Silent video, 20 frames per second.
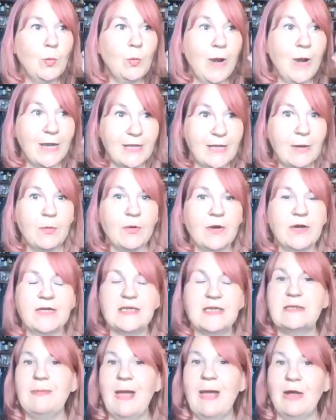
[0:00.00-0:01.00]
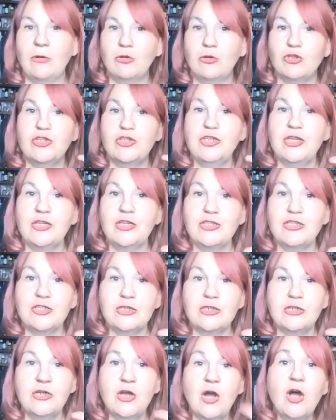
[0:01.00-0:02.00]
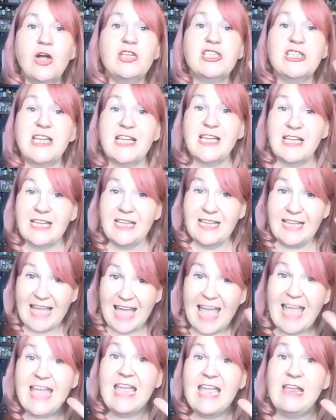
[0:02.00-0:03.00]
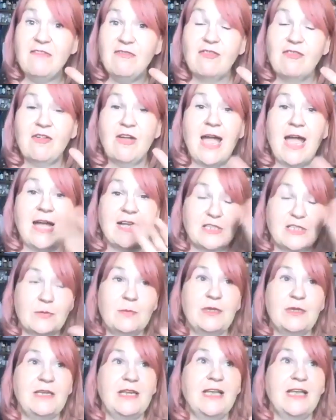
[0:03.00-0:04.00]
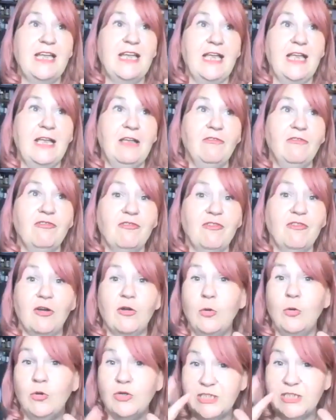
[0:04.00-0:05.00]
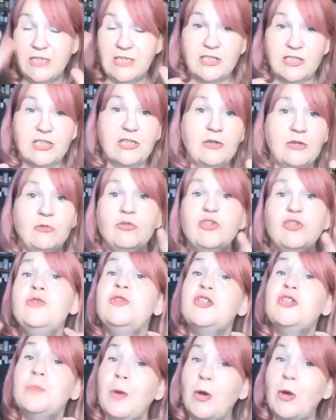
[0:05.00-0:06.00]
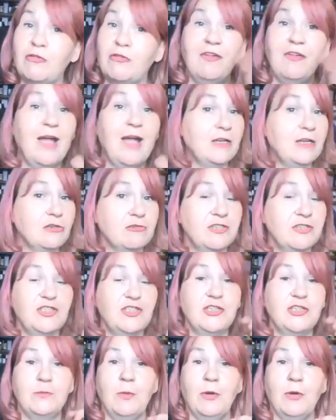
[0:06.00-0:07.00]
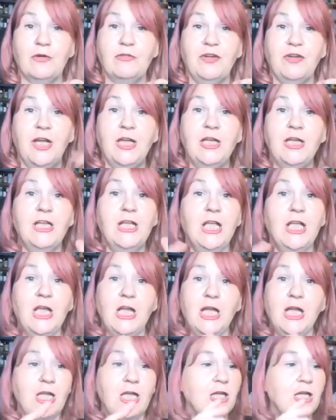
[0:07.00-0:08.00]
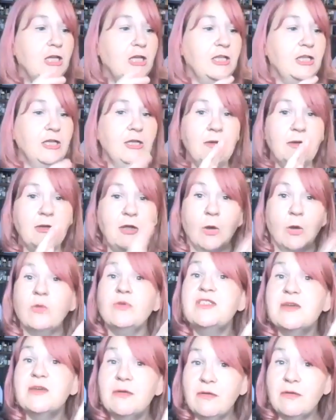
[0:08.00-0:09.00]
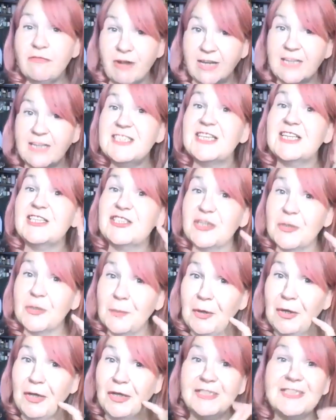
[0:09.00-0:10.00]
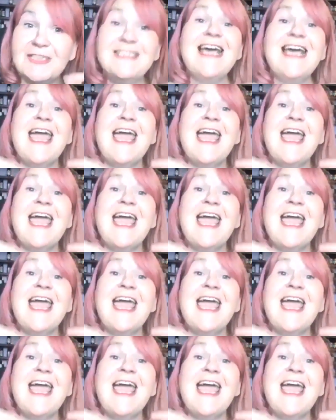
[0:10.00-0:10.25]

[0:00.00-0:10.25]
when they were expelled, that God gave Adam and Eve, according to Jewish apocrypha and Christian apocrypha, gold, frankincense and myrrh to